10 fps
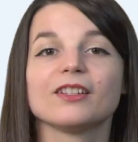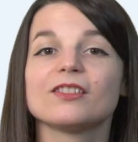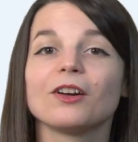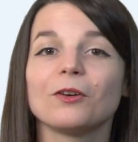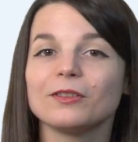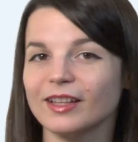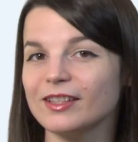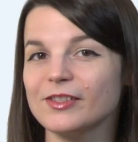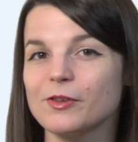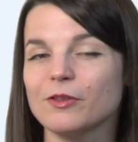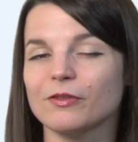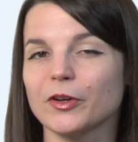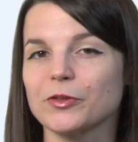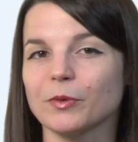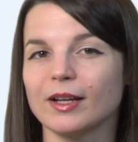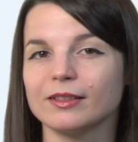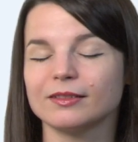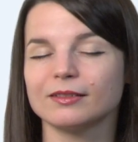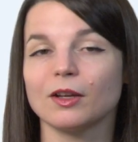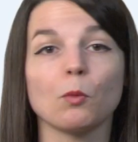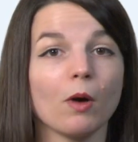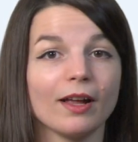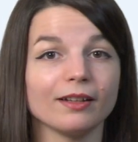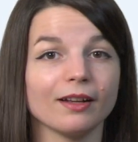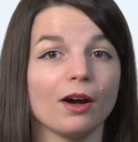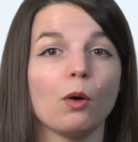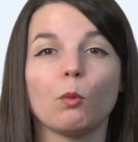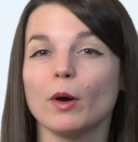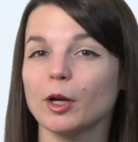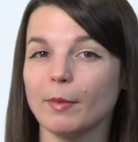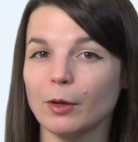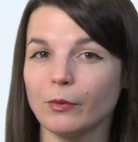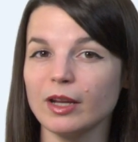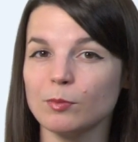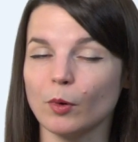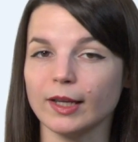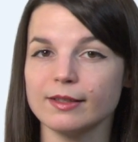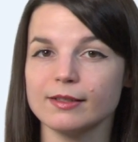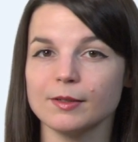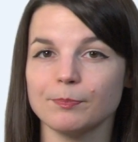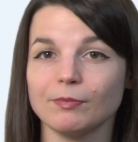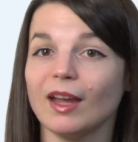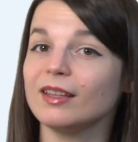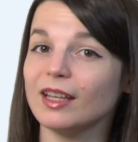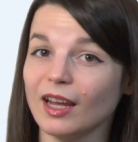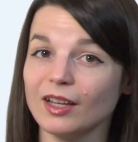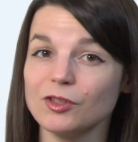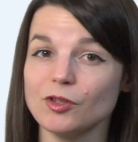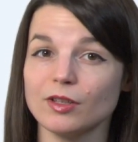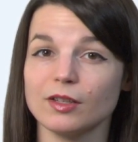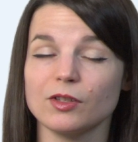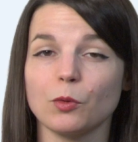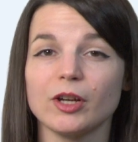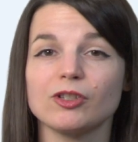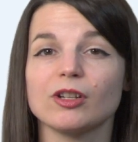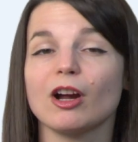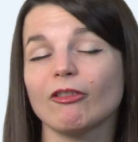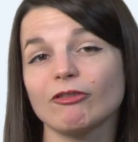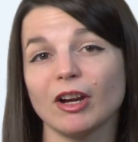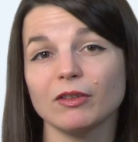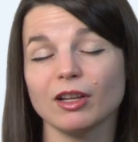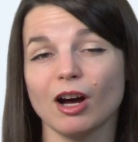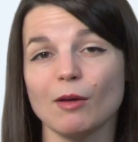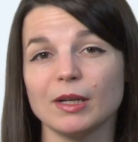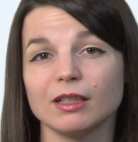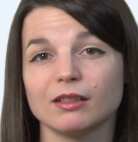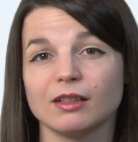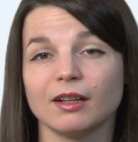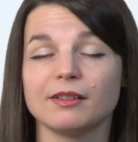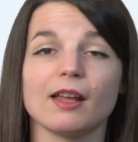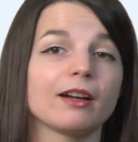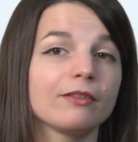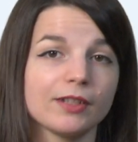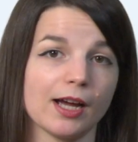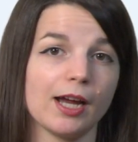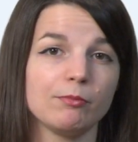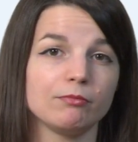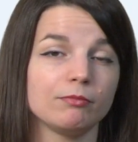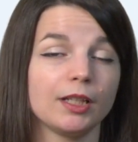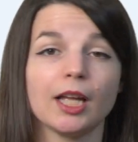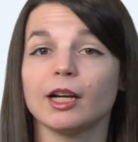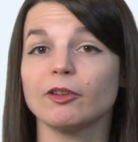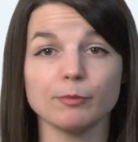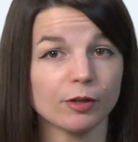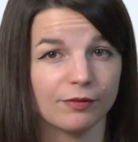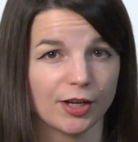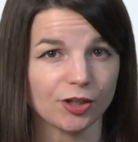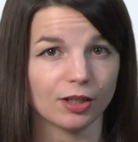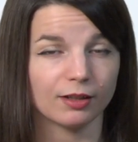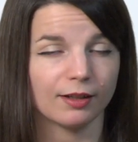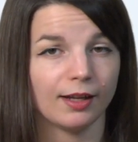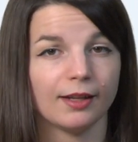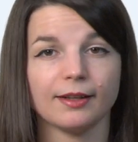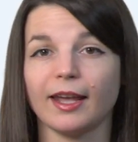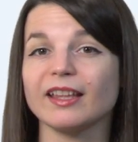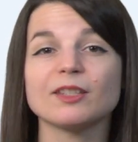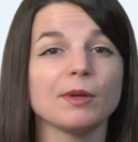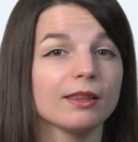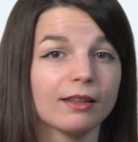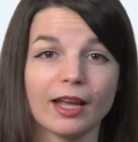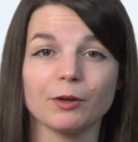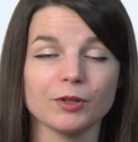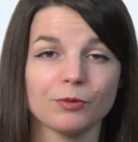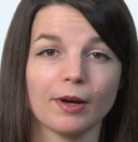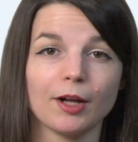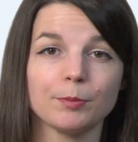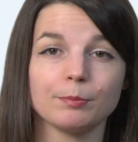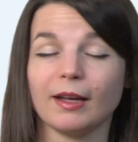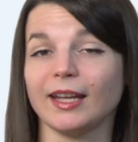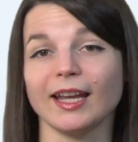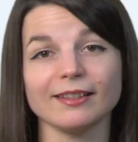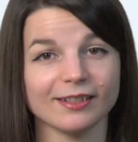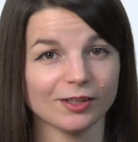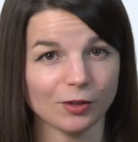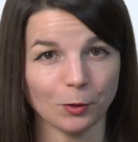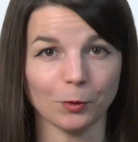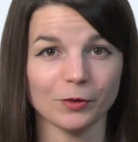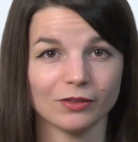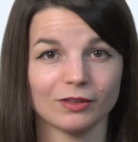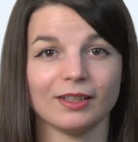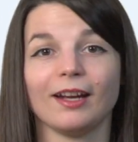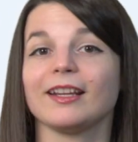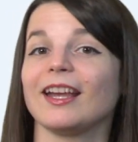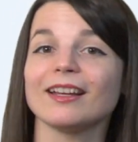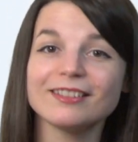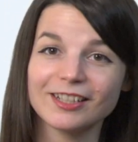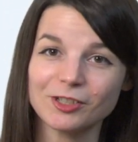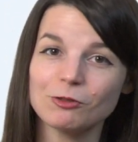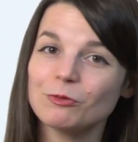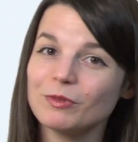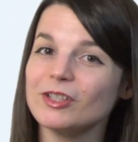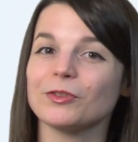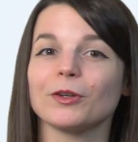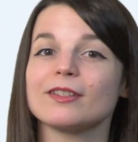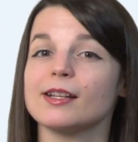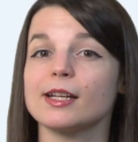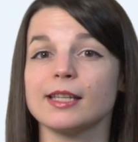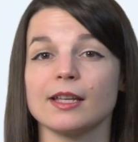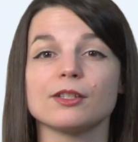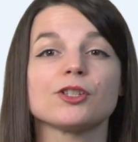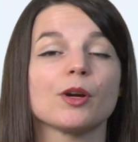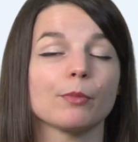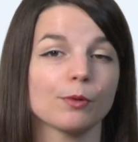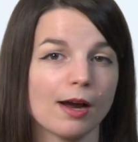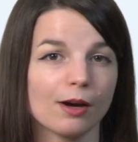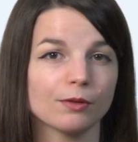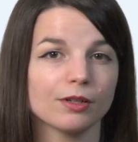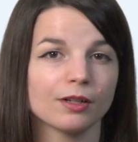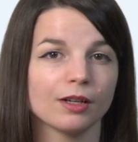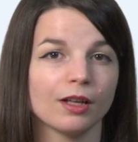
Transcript: So let's do the first one. 1. What are my weak points? And the answers to this question are fairly common. Not enough time, not enough motivation, can't speak the language well, I can't stick to goals, I can't stick to a resource, and I tend to jump around.